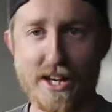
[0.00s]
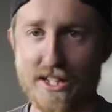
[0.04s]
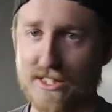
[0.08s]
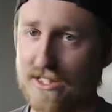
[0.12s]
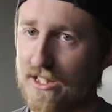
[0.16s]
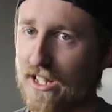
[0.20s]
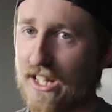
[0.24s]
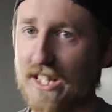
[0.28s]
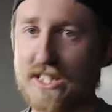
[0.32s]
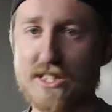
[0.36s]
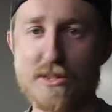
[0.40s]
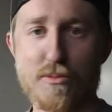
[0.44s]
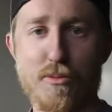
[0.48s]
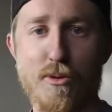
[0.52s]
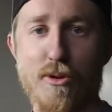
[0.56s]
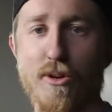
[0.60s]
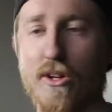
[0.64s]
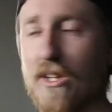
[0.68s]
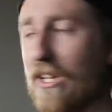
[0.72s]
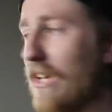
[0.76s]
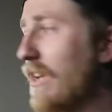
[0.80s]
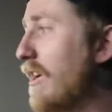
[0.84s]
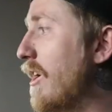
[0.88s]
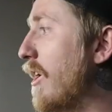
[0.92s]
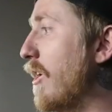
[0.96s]
exhaust
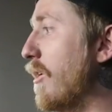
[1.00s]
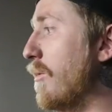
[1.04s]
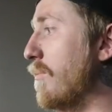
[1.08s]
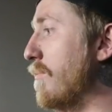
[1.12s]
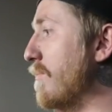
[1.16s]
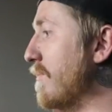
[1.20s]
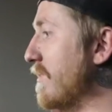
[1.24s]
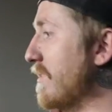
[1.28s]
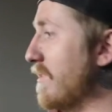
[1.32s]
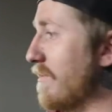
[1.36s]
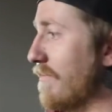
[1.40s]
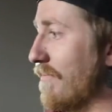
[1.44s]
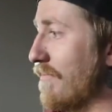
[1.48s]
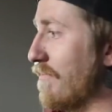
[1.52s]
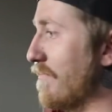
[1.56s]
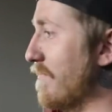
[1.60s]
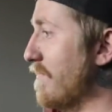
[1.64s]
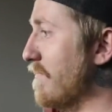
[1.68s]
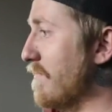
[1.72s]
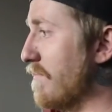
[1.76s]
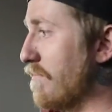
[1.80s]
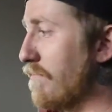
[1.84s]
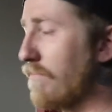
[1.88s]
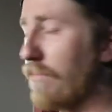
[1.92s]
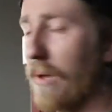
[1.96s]
work, you know,
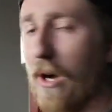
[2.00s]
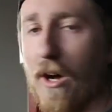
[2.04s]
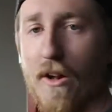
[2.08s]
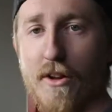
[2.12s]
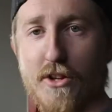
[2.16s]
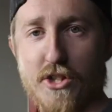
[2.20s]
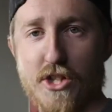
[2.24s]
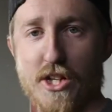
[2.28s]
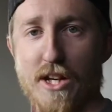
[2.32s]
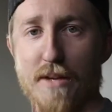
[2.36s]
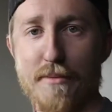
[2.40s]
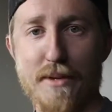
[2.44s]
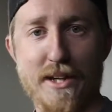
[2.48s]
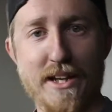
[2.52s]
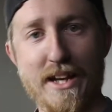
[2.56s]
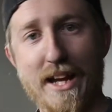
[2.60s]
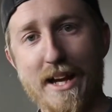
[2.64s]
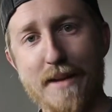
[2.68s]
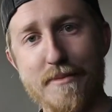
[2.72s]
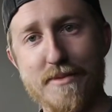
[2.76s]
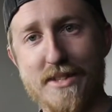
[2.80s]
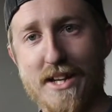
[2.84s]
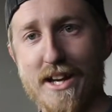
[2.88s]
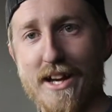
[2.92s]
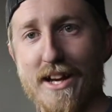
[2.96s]
polishing up my
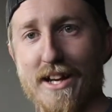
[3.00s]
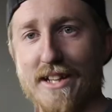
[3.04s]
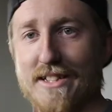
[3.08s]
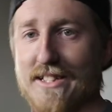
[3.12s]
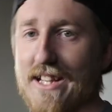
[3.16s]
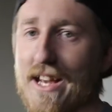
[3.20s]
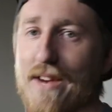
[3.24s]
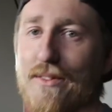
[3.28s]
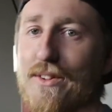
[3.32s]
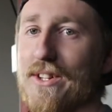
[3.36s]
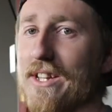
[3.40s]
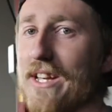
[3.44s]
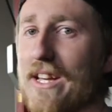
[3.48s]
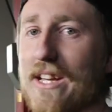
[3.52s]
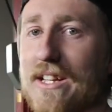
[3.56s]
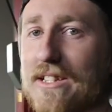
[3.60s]
name tags, everything.